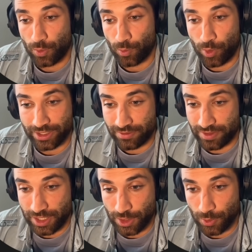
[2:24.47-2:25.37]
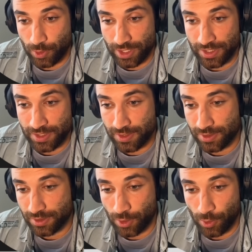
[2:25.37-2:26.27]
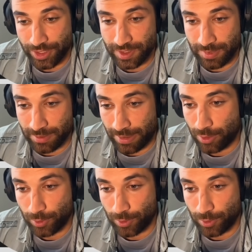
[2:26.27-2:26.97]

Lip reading: what the video is going to be about,